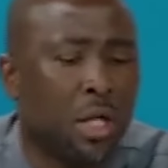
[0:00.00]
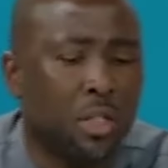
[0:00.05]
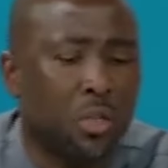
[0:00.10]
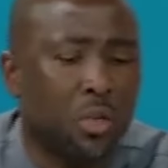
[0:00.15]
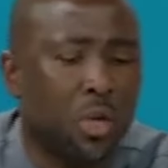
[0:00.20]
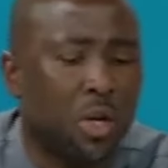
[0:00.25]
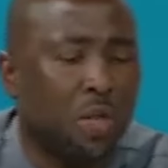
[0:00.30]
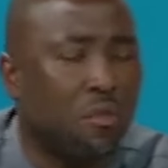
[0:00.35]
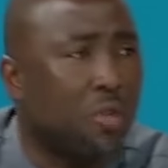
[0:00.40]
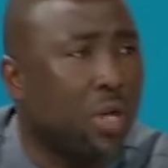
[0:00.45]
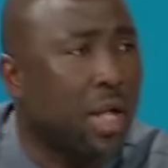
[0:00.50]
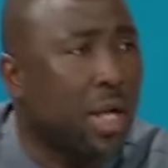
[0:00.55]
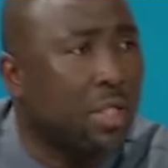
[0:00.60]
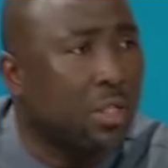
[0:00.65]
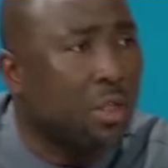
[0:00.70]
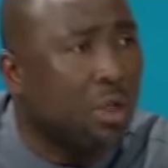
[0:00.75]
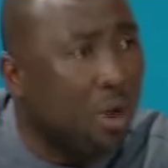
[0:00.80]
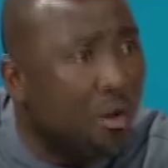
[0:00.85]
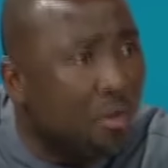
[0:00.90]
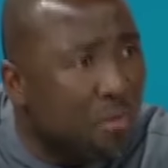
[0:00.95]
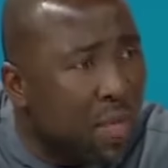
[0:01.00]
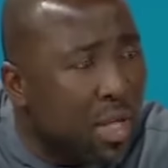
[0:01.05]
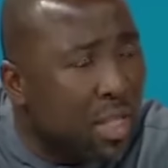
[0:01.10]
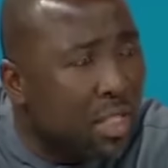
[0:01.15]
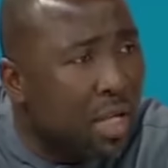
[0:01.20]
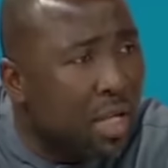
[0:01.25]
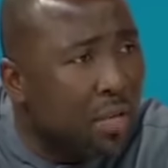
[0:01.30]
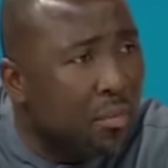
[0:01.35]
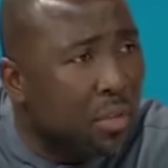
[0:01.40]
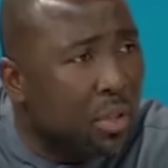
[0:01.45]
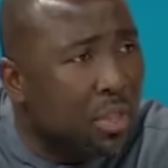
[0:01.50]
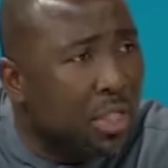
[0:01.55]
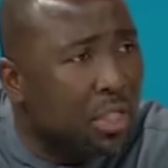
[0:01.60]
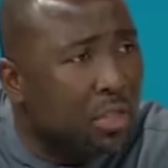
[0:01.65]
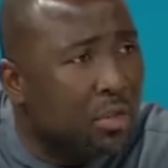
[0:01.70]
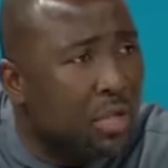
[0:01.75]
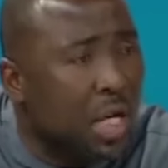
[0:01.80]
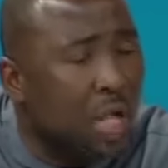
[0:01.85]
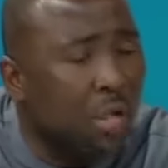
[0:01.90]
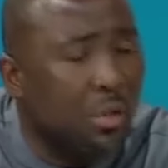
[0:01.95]
So if we get government in
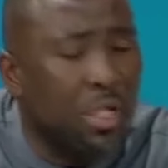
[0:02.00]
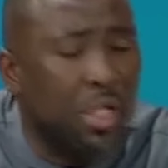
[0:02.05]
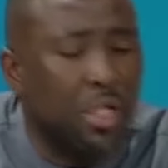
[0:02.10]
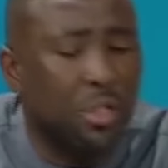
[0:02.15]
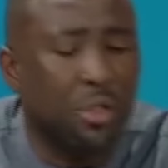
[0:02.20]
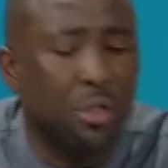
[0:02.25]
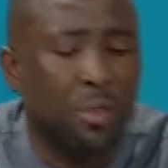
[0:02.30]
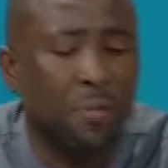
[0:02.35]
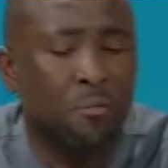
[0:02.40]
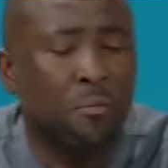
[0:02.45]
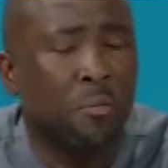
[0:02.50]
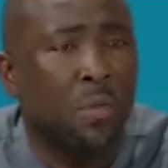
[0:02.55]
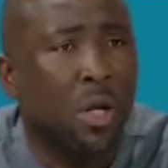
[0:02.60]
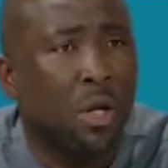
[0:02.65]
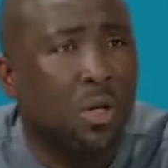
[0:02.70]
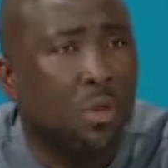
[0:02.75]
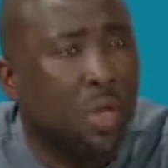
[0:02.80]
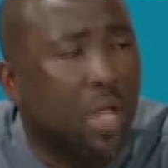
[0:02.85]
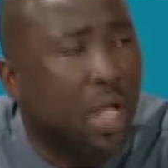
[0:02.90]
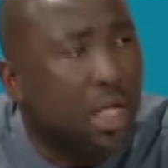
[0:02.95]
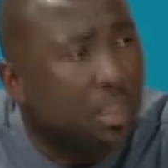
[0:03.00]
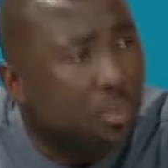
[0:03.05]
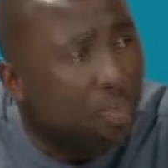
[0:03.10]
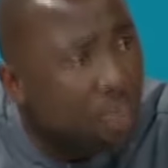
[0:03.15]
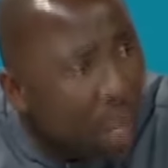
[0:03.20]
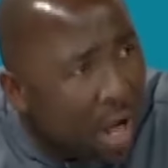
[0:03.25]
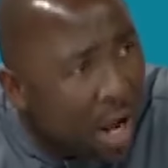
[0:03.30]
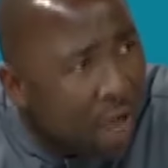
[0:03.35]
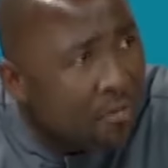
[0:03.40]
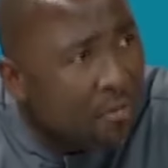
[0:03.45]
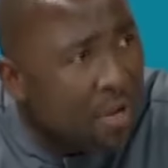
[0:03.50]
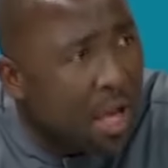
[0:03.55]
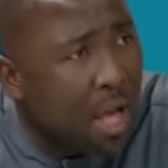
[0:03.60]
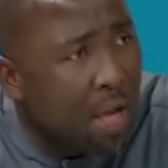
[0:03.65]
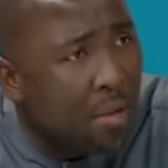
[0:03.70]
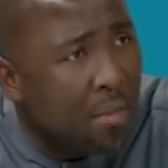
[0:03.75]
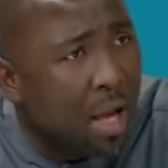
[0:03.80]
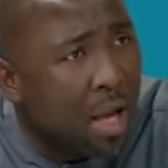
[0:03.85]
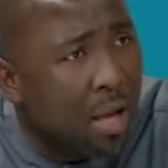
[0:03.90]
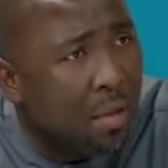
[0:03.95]
budgetary allocation, we get
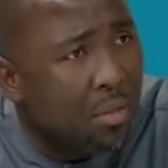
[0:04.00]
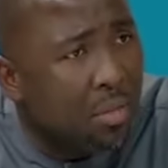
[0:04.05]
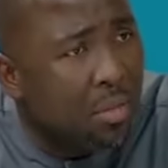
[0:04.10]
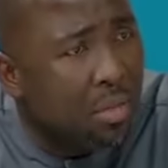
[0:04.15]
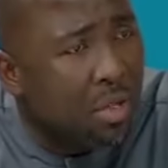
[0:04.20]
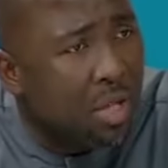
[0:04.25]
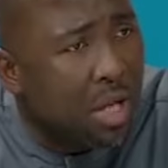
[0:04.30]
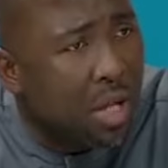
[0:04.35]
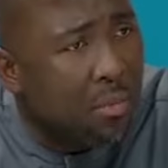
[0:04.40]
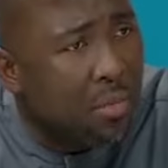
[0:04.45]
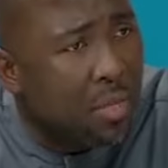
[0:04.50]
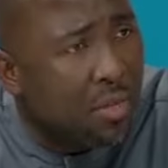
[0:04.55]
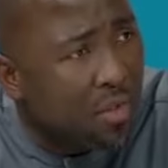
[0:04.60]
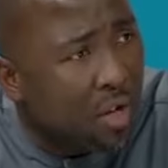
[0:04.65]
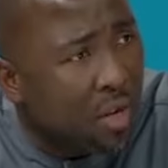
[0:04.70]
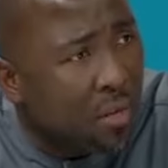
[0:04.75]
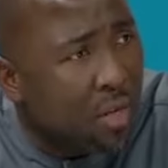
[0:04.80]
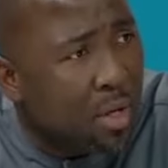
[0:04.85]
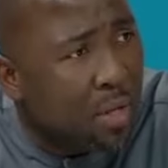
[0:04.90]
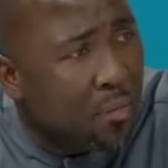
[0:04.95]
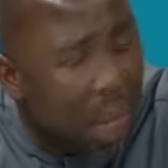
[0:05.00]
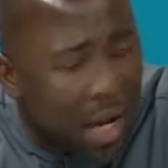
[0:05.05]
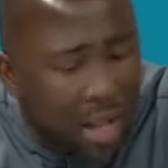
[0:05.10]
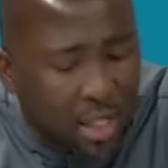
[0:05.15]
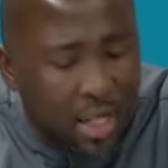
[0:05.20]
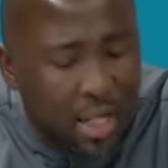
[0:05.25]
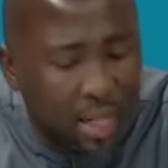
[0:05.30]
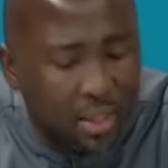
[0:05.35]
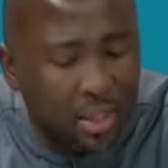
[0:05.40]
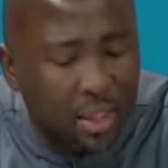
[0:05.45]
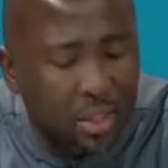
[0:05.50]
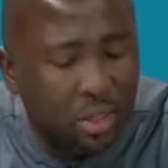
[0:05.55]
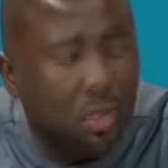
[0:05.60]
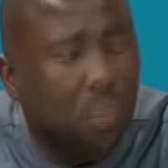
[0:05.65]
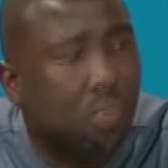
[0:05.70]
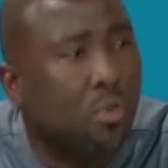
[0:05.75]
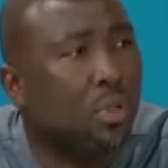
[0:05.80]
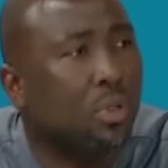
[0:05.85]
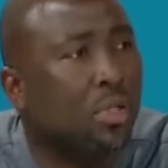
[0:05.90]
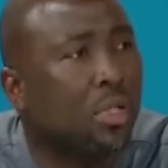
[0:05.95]
private development partners then
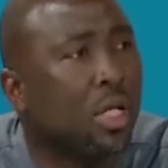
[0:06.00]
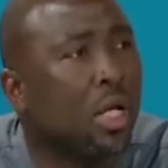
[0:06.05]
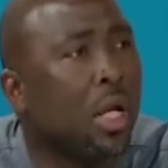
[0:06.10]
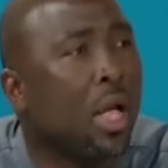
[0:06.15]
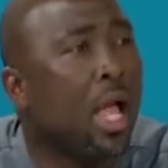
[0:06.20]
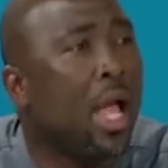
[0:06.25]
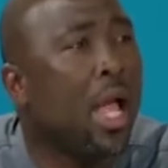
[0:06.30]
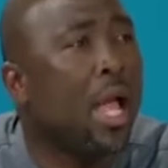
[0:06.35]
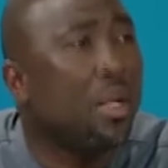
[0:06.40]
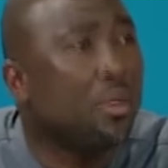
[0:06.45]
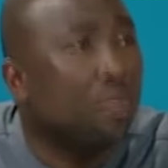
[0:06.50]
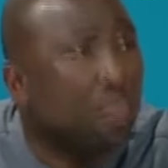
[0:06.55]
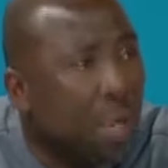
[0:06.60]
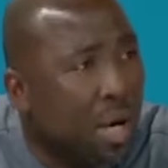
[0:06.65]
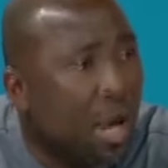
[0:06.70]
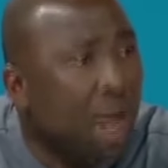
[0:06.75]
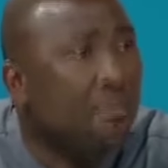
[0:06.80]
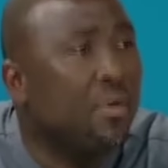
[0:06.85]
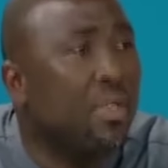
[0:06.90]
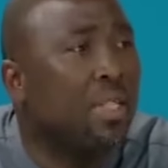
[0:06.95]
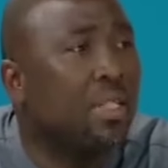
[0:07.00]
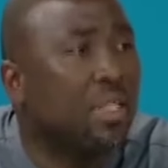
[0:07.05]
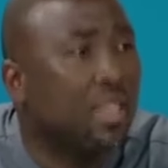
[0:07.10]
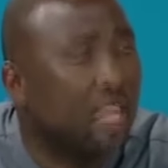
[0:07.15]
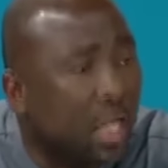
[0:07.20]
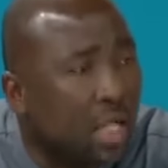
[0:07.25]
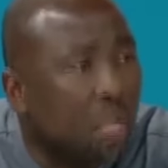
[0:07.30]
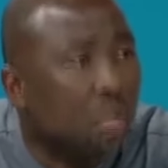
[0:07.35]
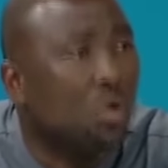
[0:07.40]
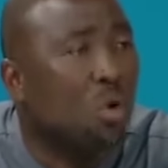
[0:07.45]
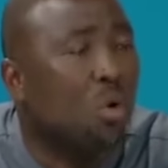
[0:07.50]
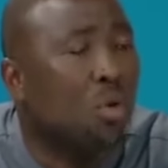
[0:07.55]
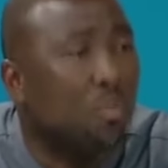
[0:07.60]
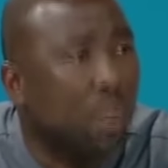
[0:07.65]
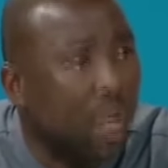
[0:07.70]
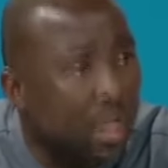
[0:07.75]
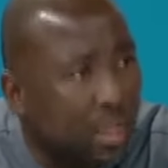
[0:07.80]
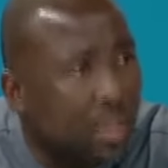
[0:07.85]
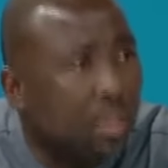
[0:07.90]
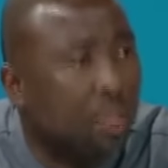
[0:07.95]
support and private sector
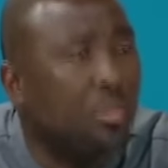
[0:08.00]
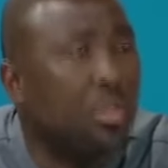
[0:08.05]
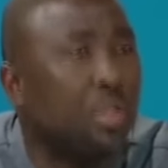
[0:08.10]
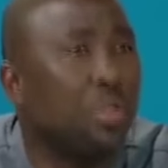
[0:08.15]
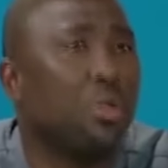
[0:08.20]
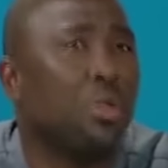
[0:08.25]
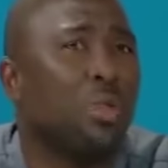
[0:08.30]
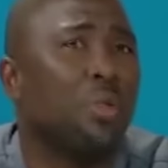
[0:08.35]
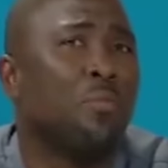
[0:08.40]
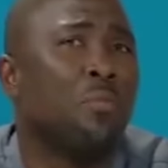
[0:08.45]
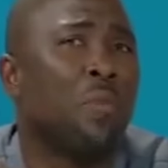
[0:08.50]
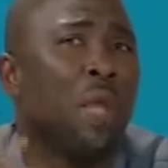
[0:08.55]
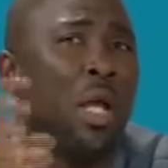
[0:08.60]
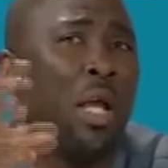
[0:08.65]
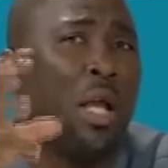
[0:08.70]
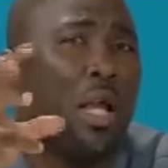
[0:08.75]
participation.